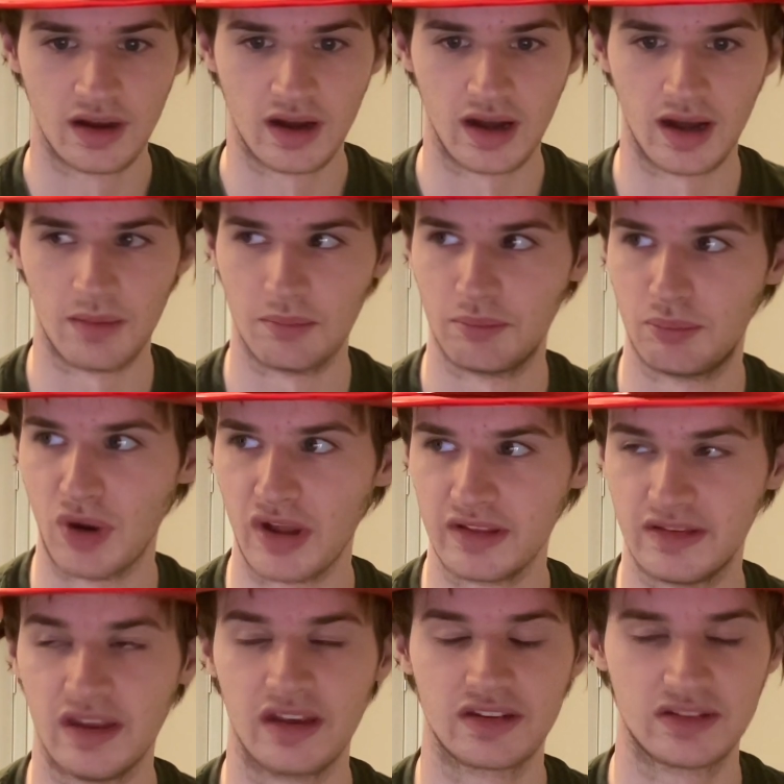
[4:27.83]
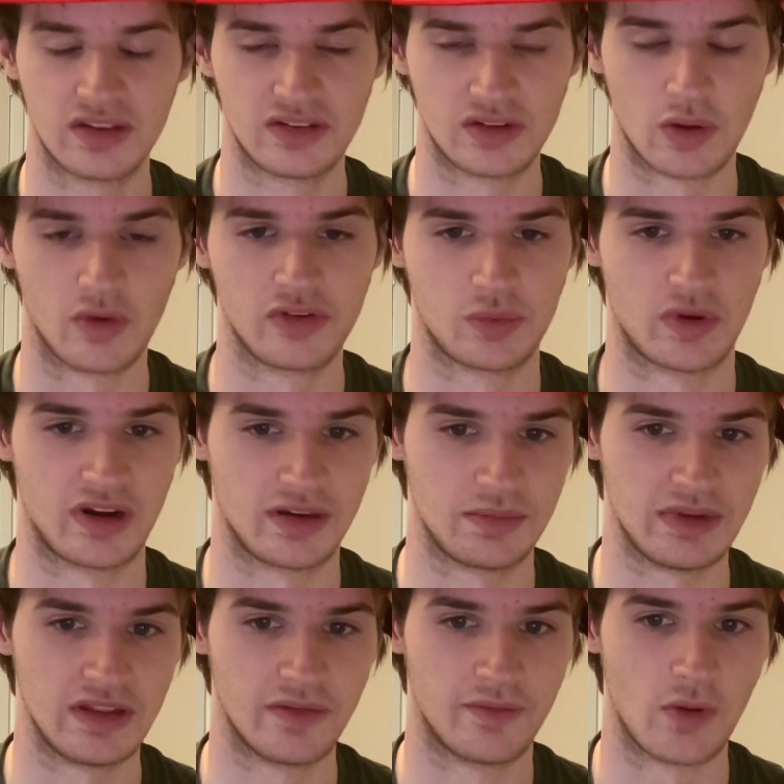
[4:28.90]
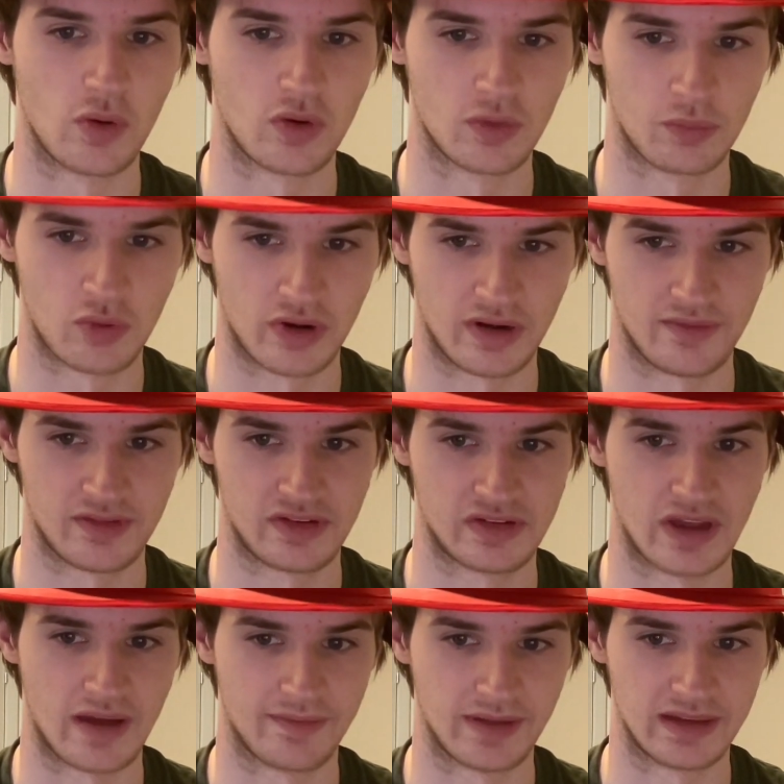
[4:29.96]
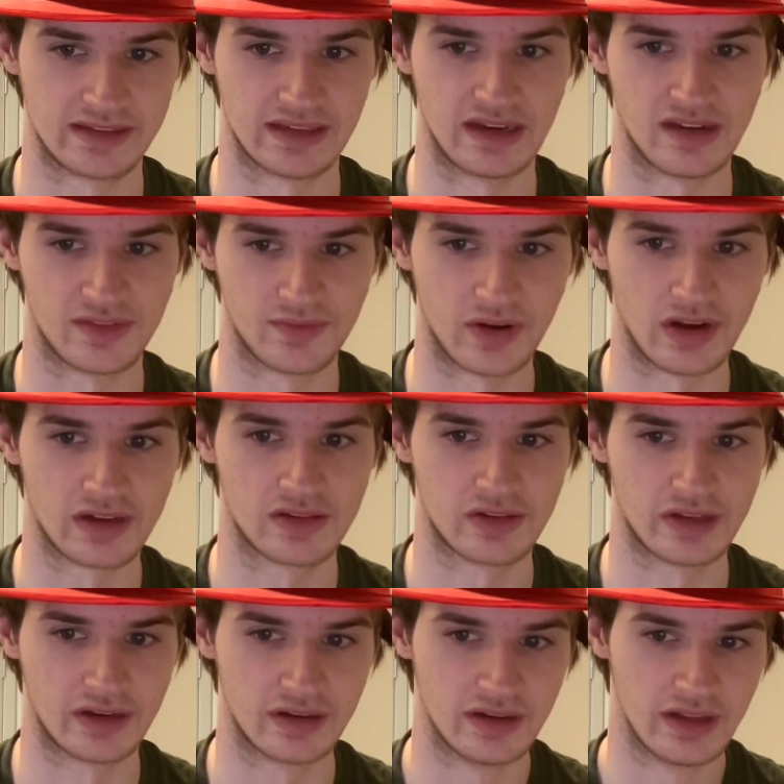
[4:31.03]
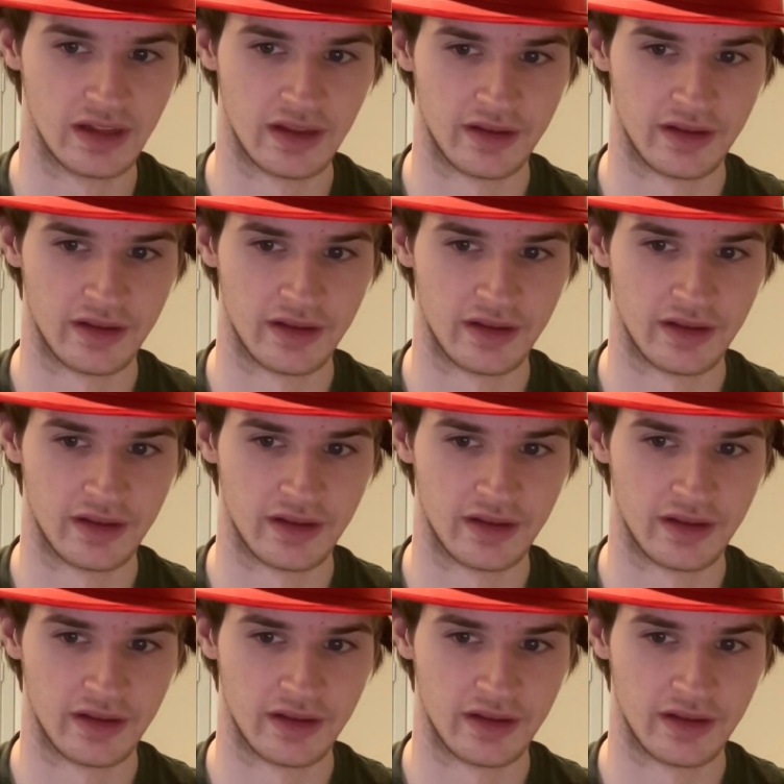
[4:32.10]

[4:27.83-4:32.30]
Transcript: Um, but Diggs has always wanted to be the focal point of this offense, and it's very clear